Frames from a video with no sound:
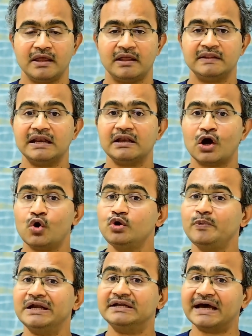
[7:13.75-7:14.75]
Then how do
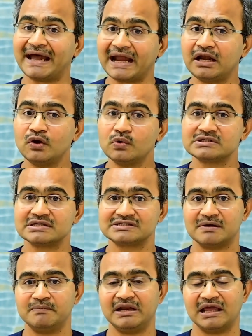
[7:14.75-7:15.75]
we diagnose
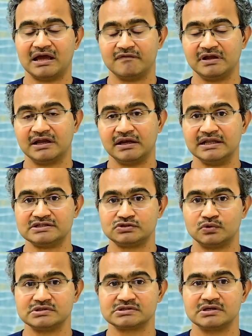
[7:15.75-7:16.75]
somebody having kidney
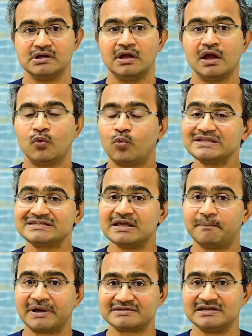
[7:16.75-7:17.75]
stones? Once they
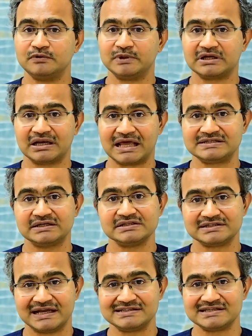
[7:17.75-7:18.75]
present with classical
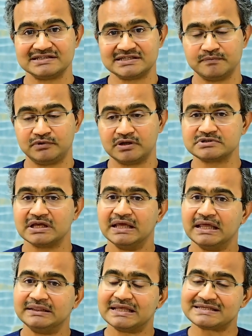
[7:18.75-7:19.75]
signs and symptoms,
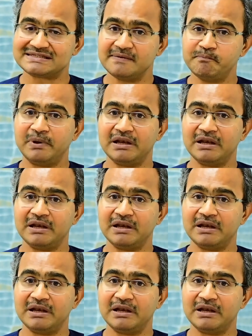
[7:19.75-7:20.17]
the simple